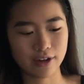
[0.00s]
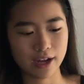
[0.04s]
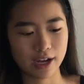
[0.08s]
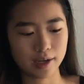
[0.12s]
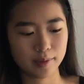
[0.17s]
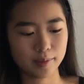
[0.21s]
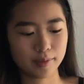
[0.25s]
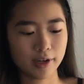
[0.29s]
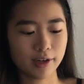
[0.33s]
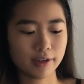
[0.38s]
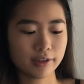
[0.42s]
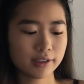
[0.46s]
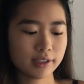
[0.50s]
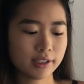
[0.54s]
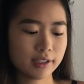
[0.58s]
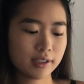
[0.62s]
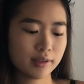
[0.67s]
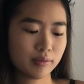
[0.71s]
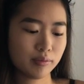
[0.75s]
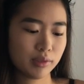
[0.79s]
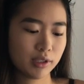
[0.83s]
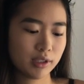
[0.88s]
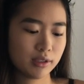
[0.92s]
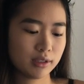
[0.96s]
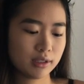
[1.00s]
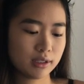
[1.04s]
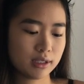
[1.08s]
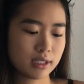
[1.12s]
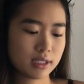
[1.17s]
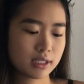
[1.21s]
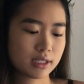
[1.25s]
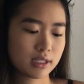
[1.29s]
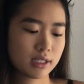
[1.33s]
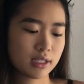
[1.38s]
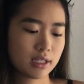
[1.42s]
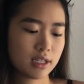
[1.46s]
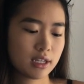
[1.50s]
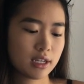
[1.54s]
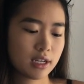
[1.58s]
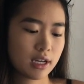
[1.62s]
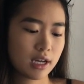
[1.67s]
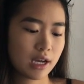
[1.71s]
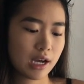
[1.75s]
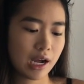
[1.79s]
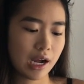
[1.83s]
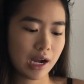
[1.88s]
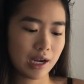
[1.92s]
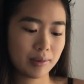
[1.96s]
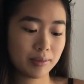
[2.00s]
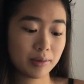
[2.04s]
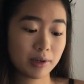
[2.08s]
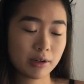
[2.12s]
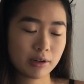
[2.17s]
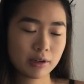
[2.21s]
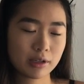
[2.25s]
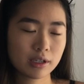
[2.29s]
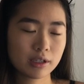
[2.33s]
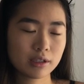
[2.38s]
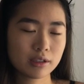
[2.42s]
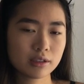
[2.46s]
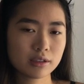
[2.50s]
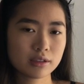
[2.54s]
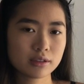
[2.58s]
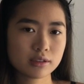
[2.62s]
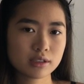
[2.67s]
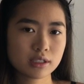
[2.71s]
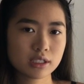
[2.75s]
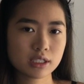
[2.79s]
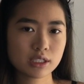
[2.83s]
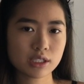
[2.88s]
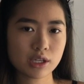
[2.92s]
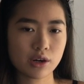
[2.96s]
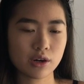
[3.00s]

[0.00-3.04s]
eyebrow kit because eyebrow colors